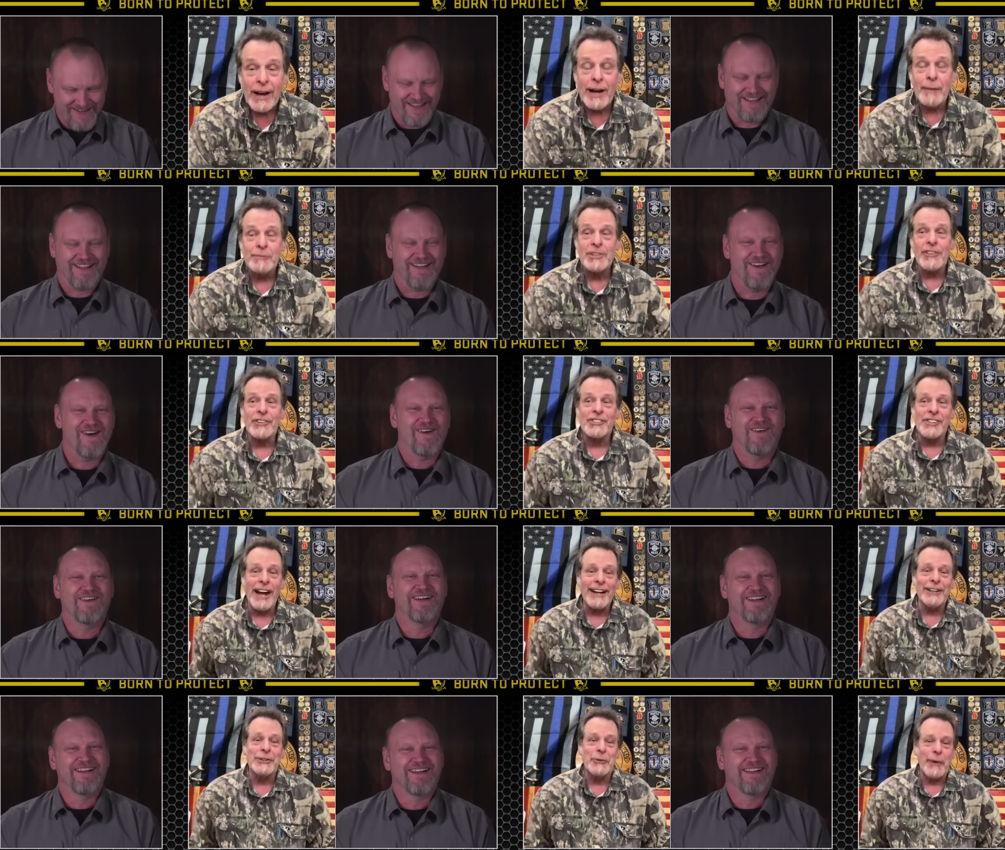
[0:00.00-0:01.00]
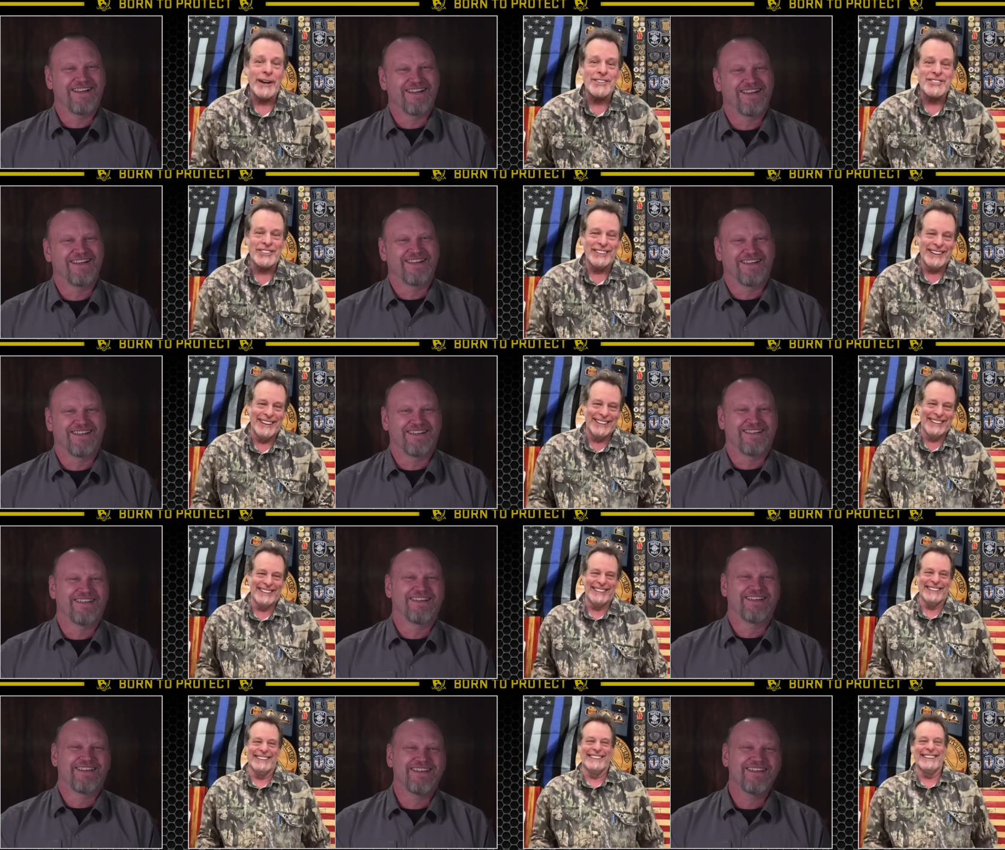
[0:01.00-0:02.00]
Speaker 1: Um, you to go. the second question...
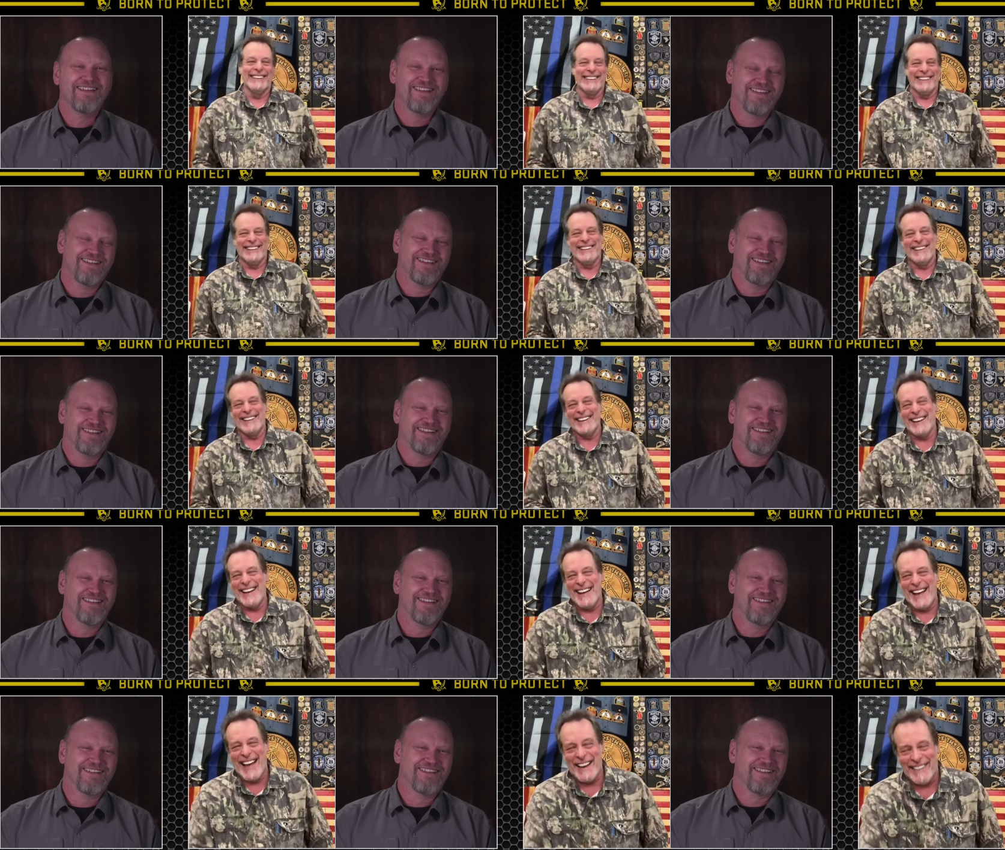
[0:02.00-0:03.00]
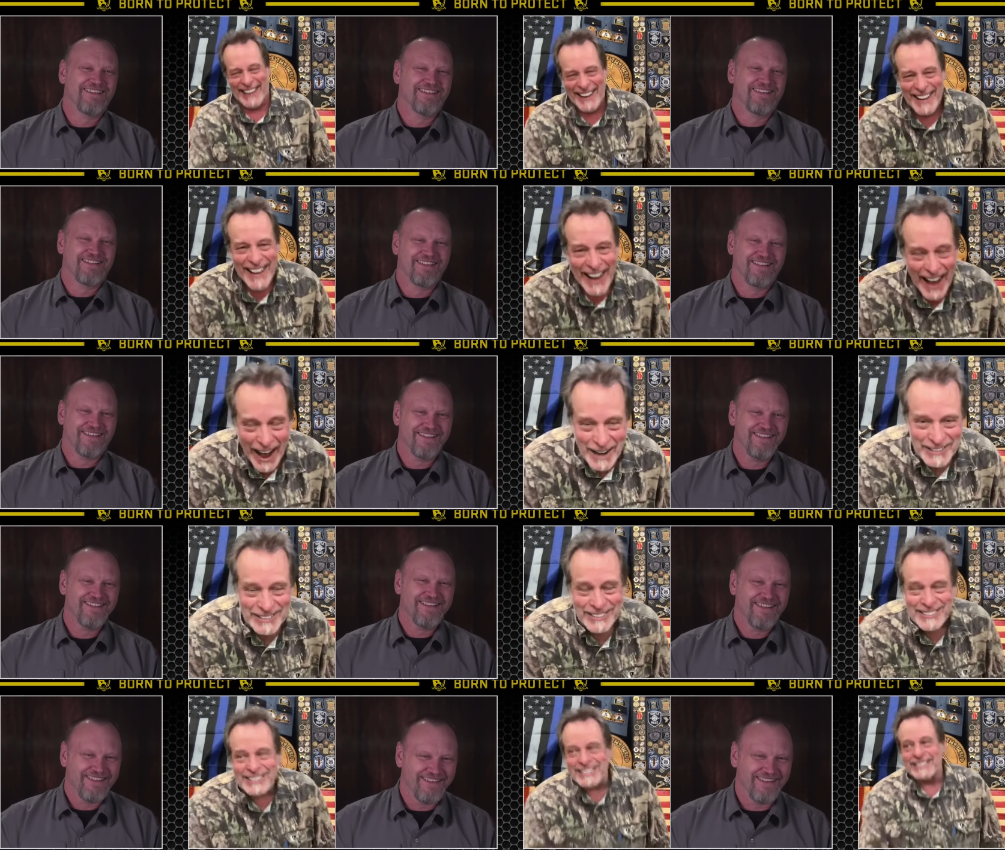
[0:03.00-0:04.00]
I,
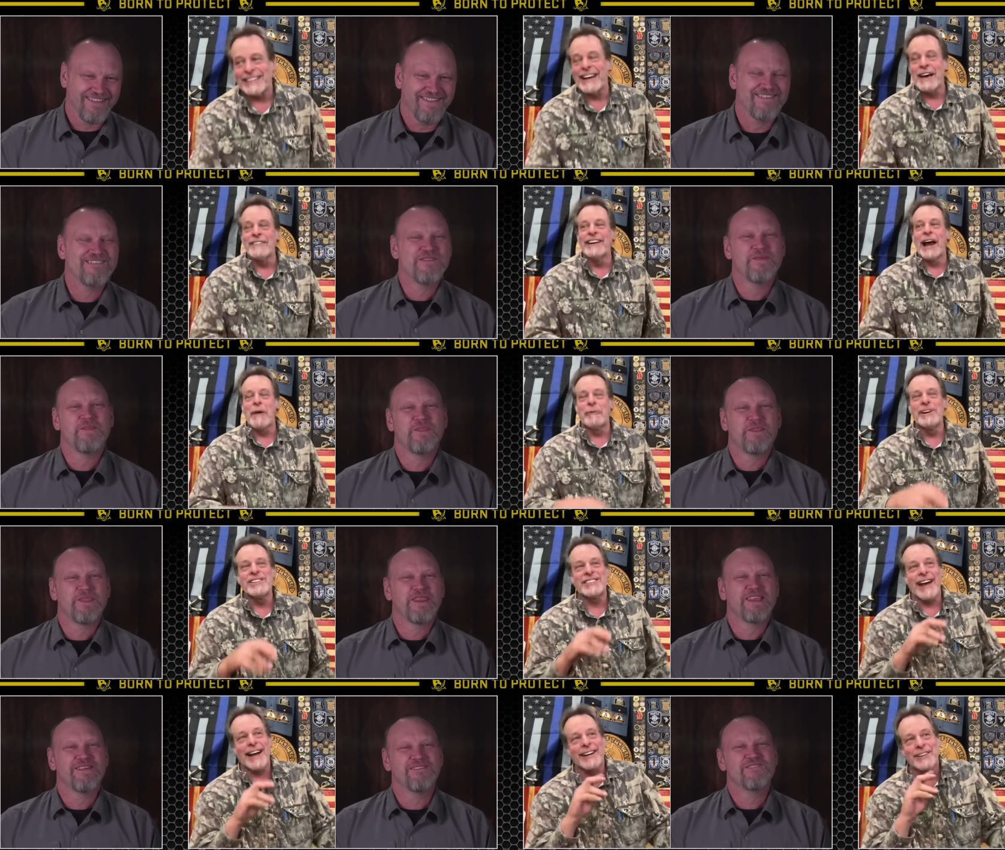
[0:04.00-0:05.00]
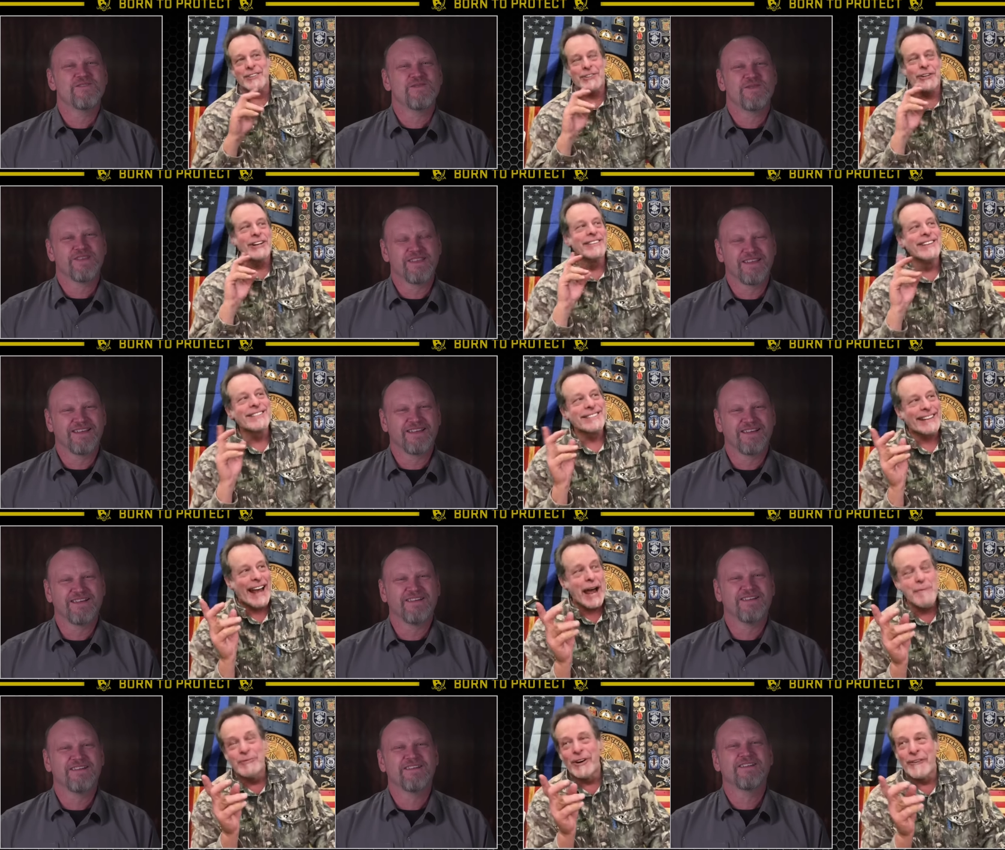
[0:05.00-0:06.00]
Kevin, I wish I could turn this
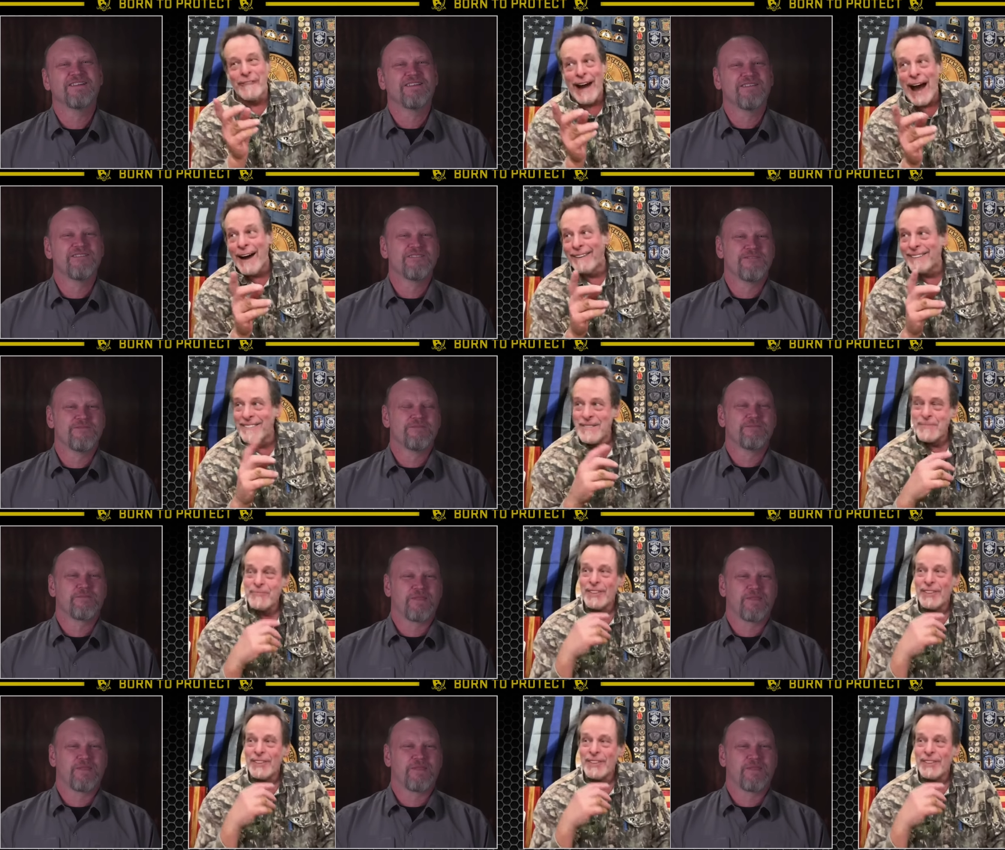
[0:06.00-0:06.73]
camera around.